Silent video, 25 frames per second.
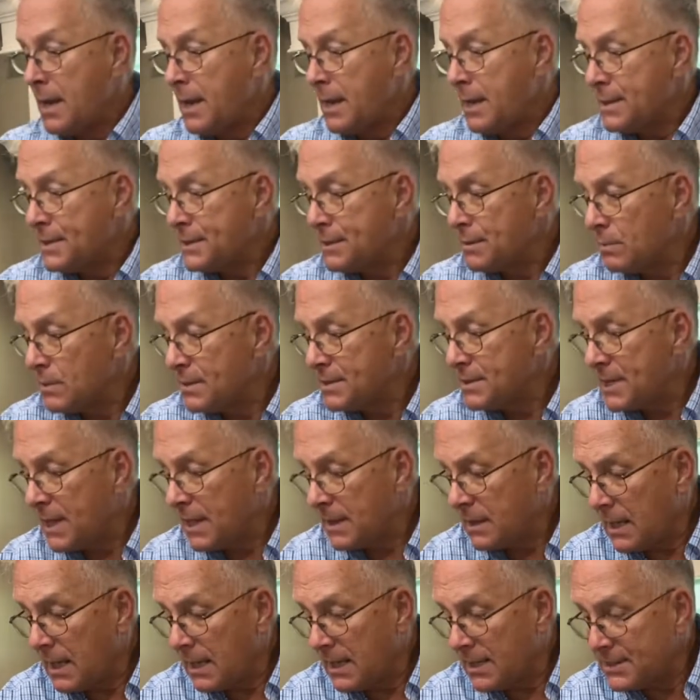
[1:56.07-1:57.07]
So we'll set
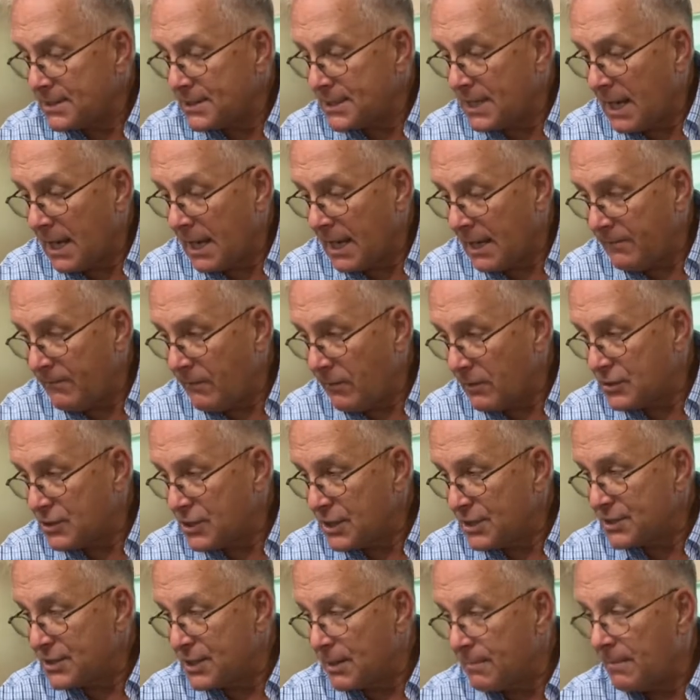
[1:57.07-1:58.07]
that aside for
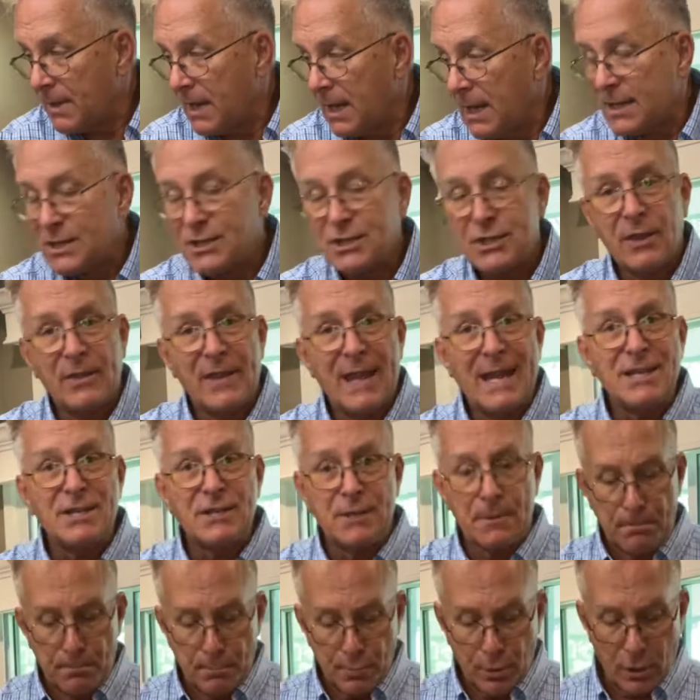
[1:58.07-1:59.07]
just a minute. So that's
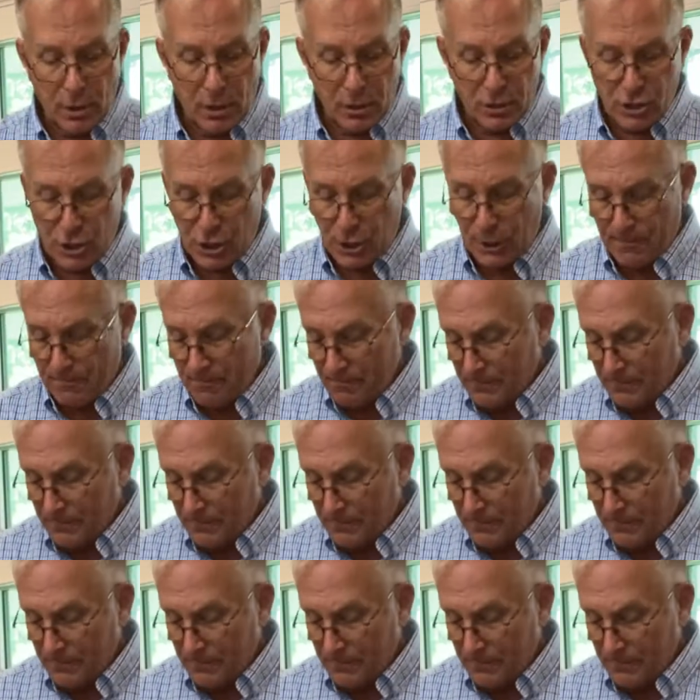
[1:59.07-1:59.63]
a bush.